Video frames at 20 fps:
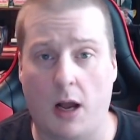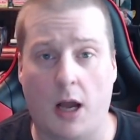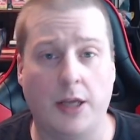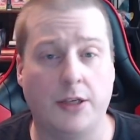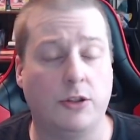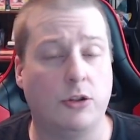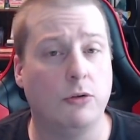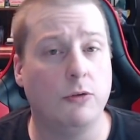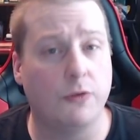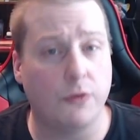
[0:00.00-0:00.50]
I
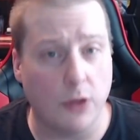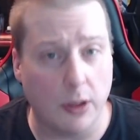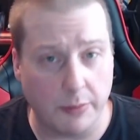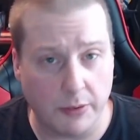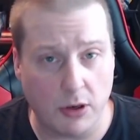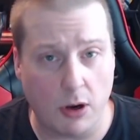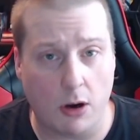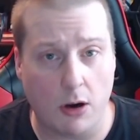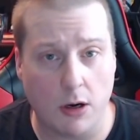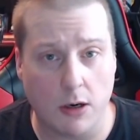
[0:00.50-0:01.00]
do flip
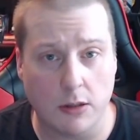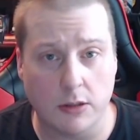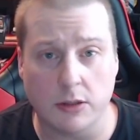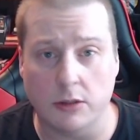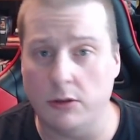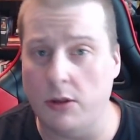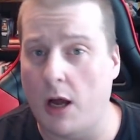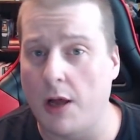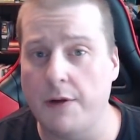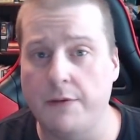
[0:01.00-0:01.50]
cards, a
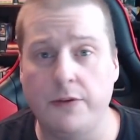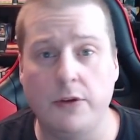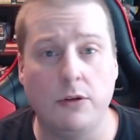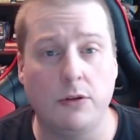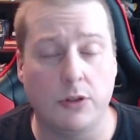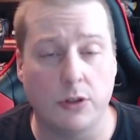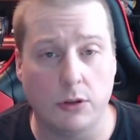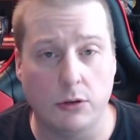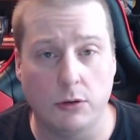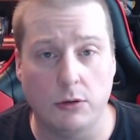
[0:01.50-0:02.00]
lot of you
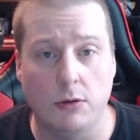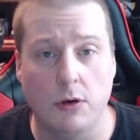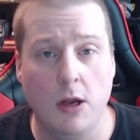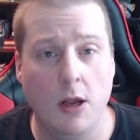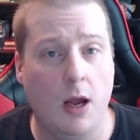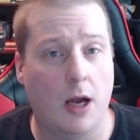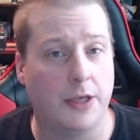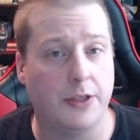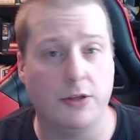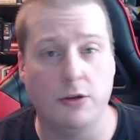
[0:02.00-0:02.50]
do,
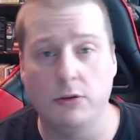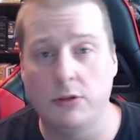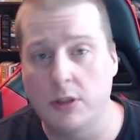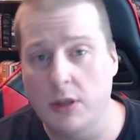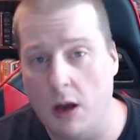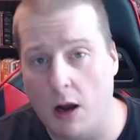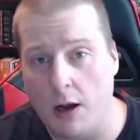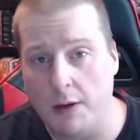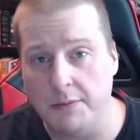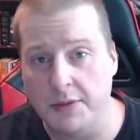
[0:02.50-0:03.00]
I use
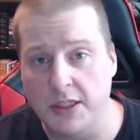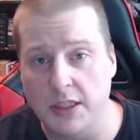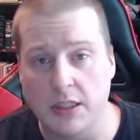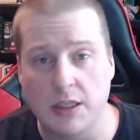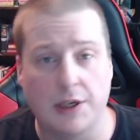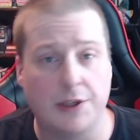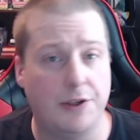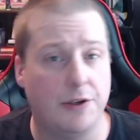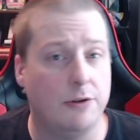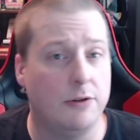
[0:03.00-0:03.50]

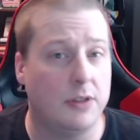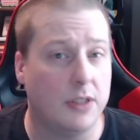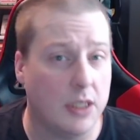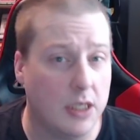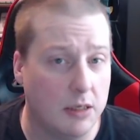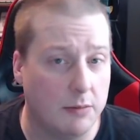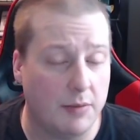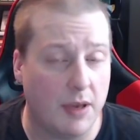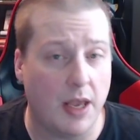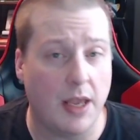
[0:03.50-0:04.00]
COMC, I use
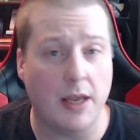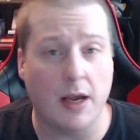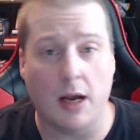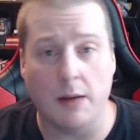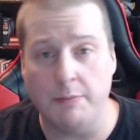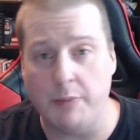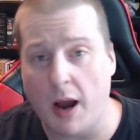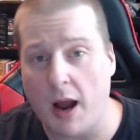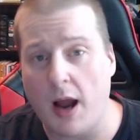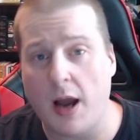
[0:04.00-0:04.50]
eBay, I
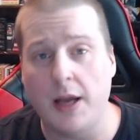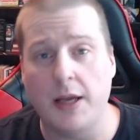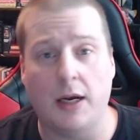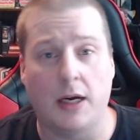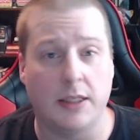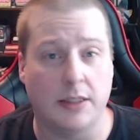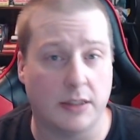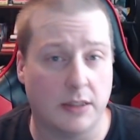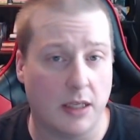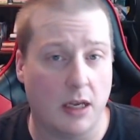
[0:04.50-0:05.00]
buy,
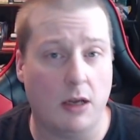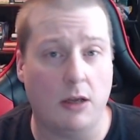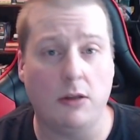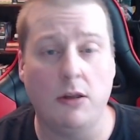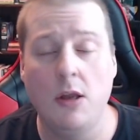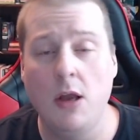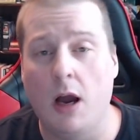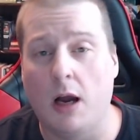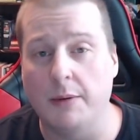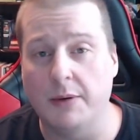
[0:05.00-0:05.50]
I
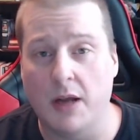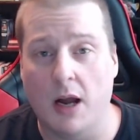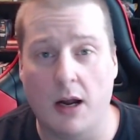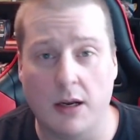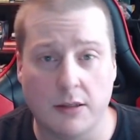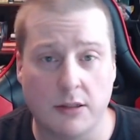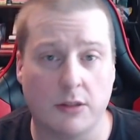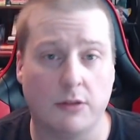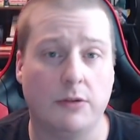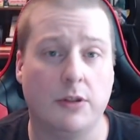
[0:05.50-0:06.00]
sell, I'm
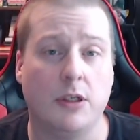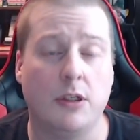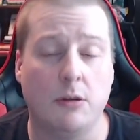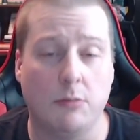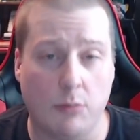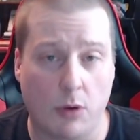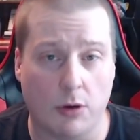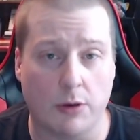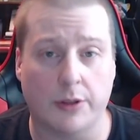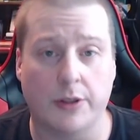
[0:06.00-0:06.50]
constantly in the
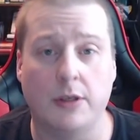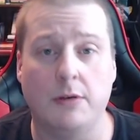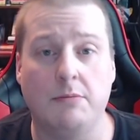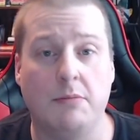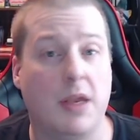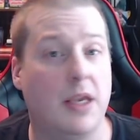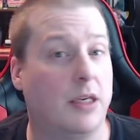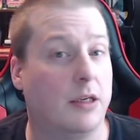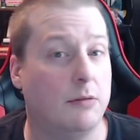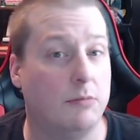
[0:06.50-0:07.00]
market
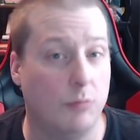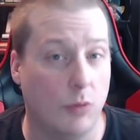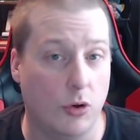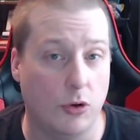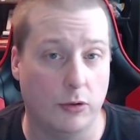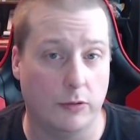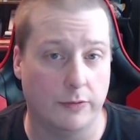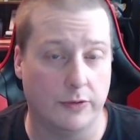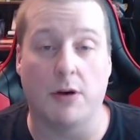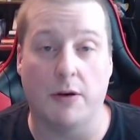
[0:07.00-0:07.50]
making
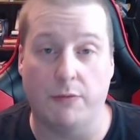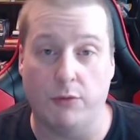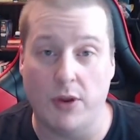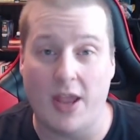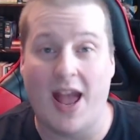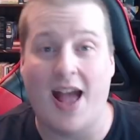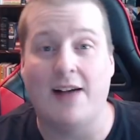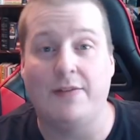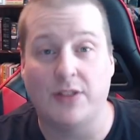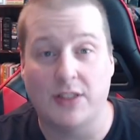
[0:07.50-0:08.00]
moves. If we
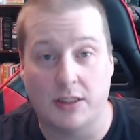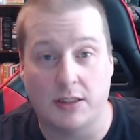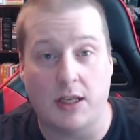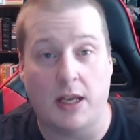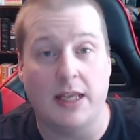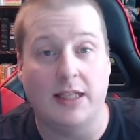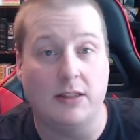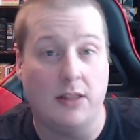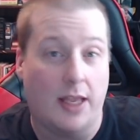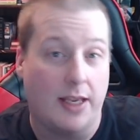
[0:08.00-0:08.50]
have have a
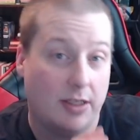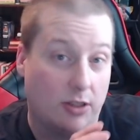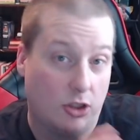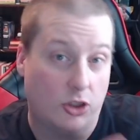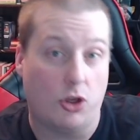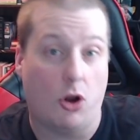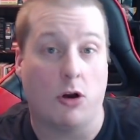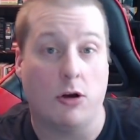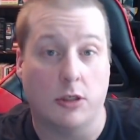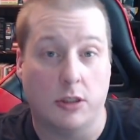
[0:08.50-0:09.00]
site like
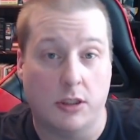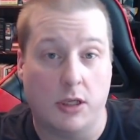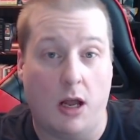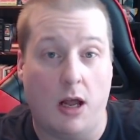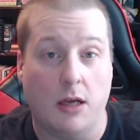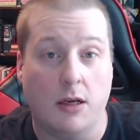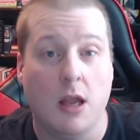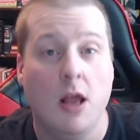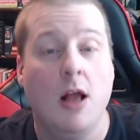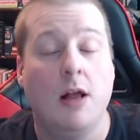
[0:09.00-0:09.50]

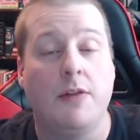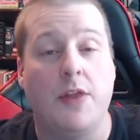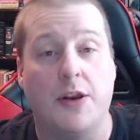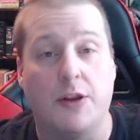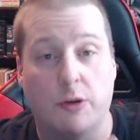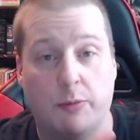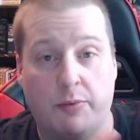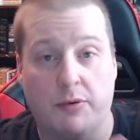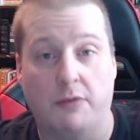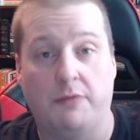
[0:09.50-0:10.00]
StarStock that
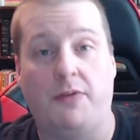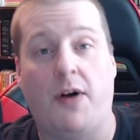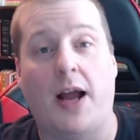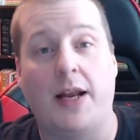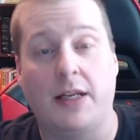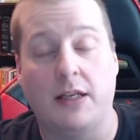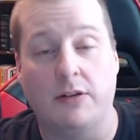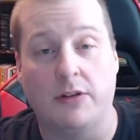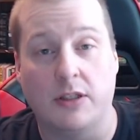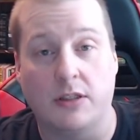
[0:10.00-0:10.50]
is
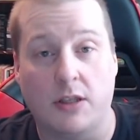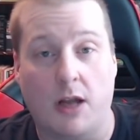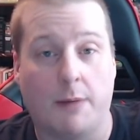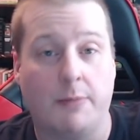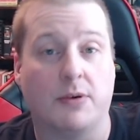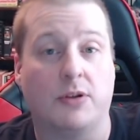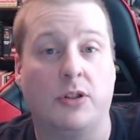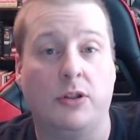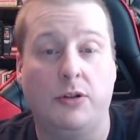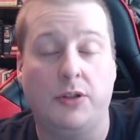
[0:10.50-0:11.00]
providing this
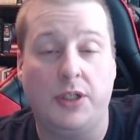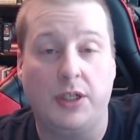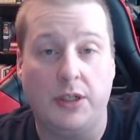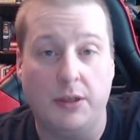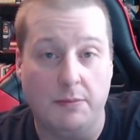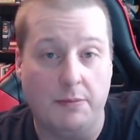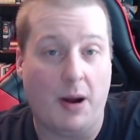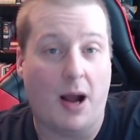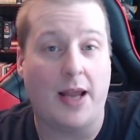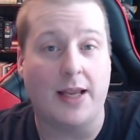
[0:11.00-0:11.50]
opportunity
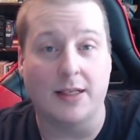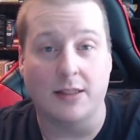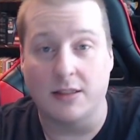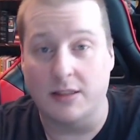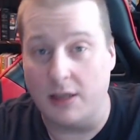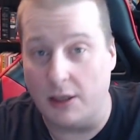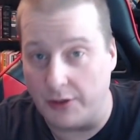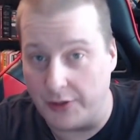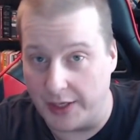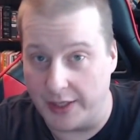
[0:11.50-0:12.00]
to buy and
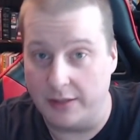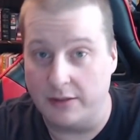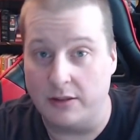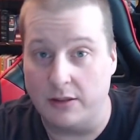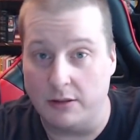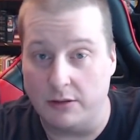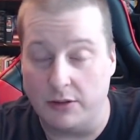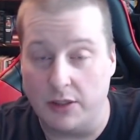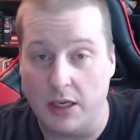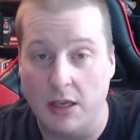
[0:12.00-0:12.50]
sell
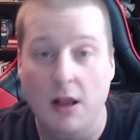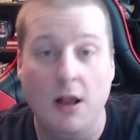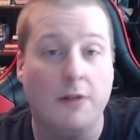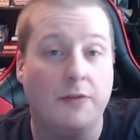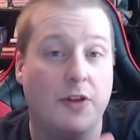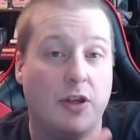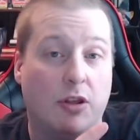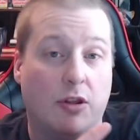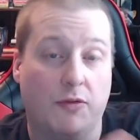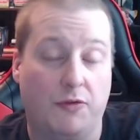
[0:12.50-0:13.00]
instantly
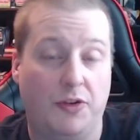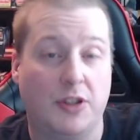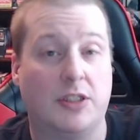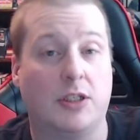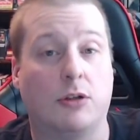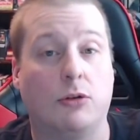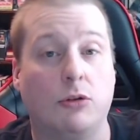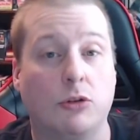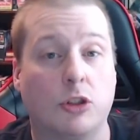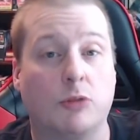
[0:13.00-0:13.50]
these
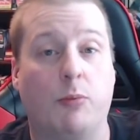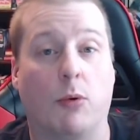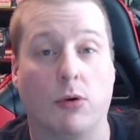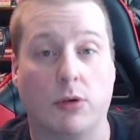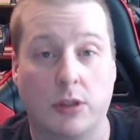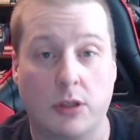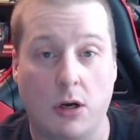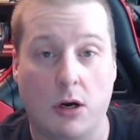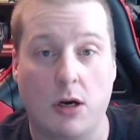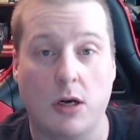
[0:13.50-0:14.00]
physical
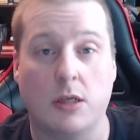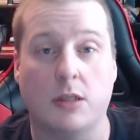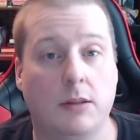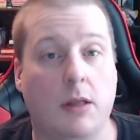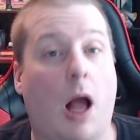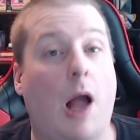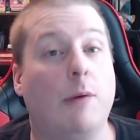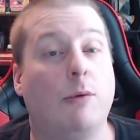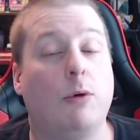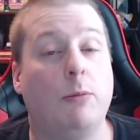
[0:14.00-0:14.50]
sports cards,
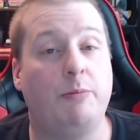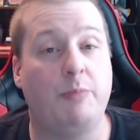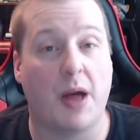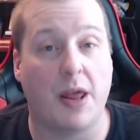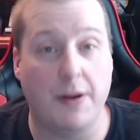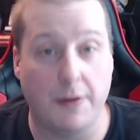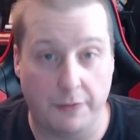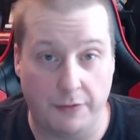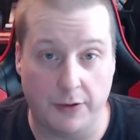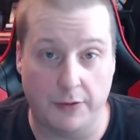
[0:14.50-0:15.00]
I will
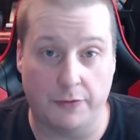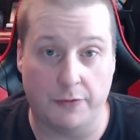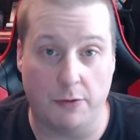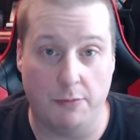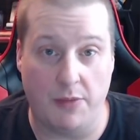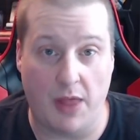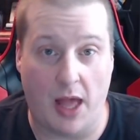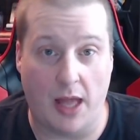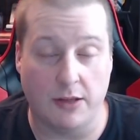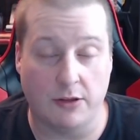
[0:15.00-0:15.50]
benefit
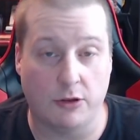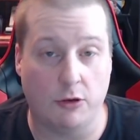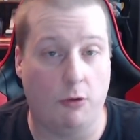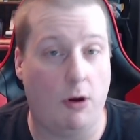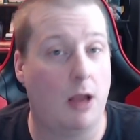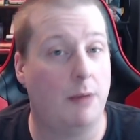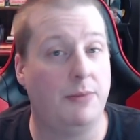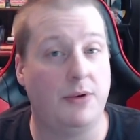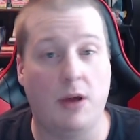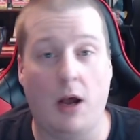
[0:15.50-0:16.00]
from that. So
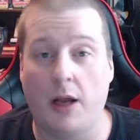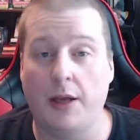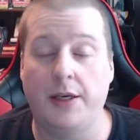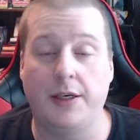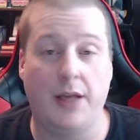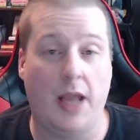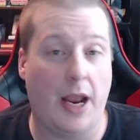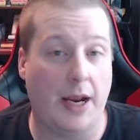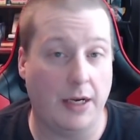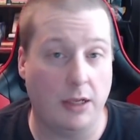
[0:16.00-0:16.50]
I'm not
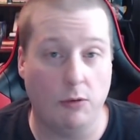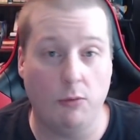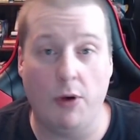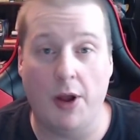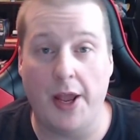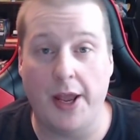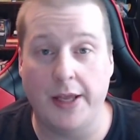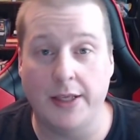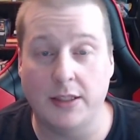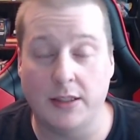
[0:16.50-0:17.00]
in any
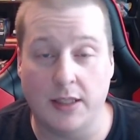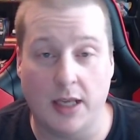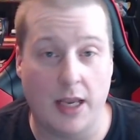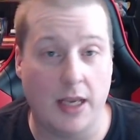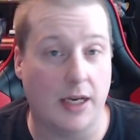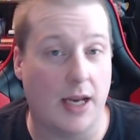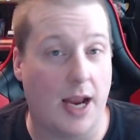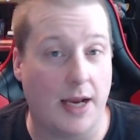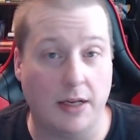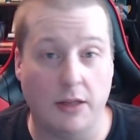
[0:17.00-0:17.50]
way
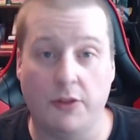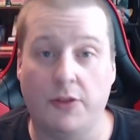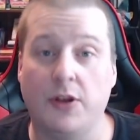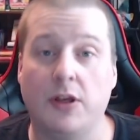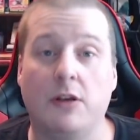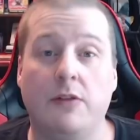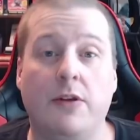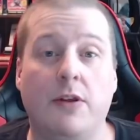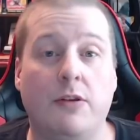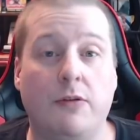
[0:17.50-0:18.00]
saying anything
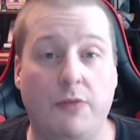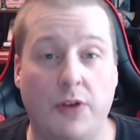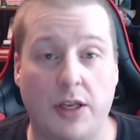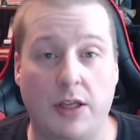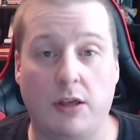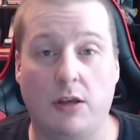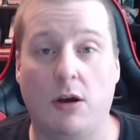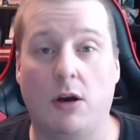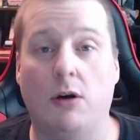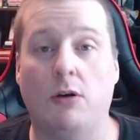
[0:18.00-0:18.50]
in this
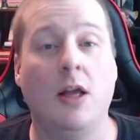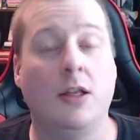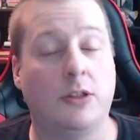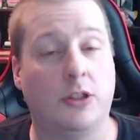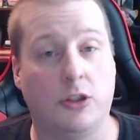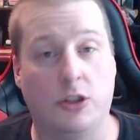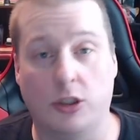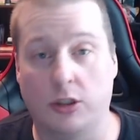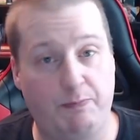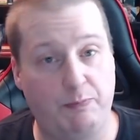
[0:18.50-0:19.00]
video
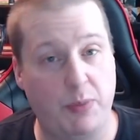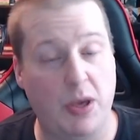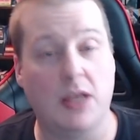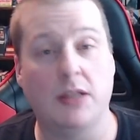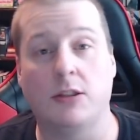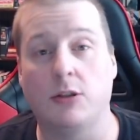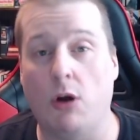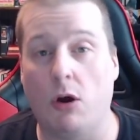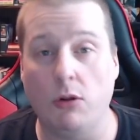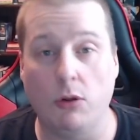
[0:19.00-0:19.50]
to just
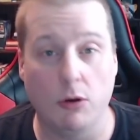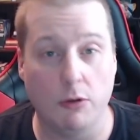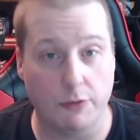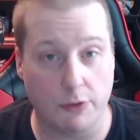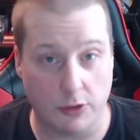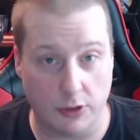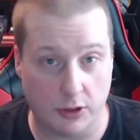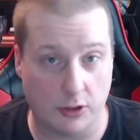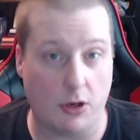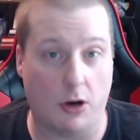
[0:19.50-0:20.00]
piss all over
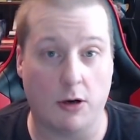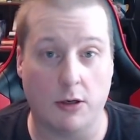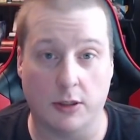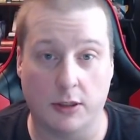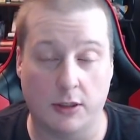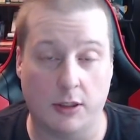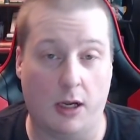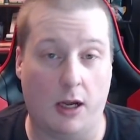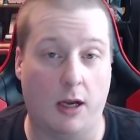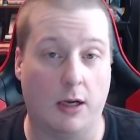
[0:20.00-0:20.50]

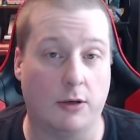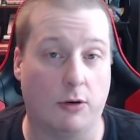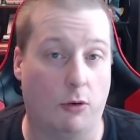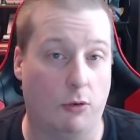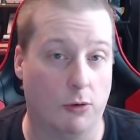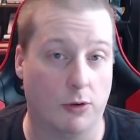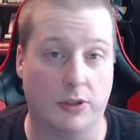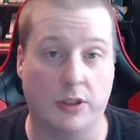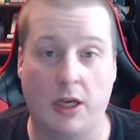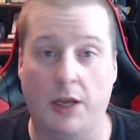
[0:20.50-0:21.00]
StarStock
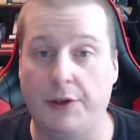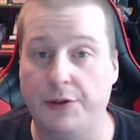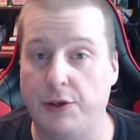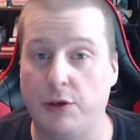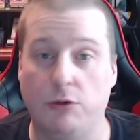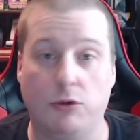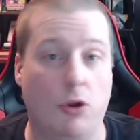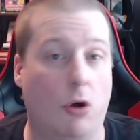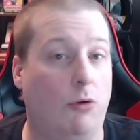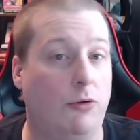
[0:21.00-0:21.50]
or tell
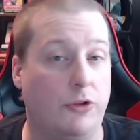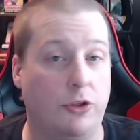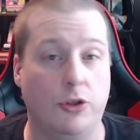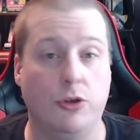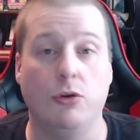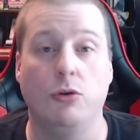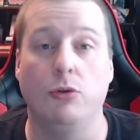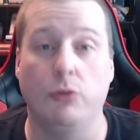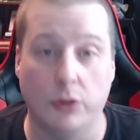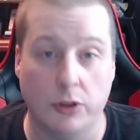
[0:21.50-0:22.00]
you don't
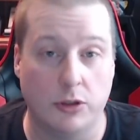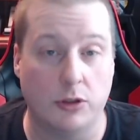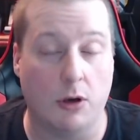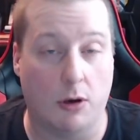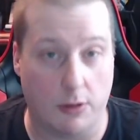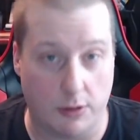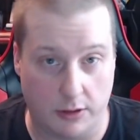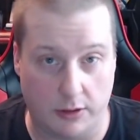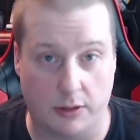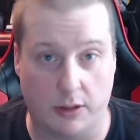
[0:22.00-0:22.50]
use
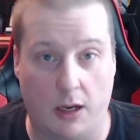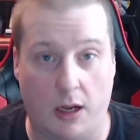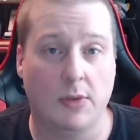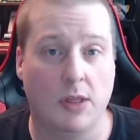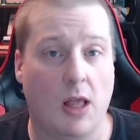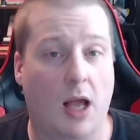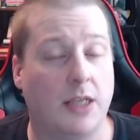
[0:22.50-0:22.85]
StarStock.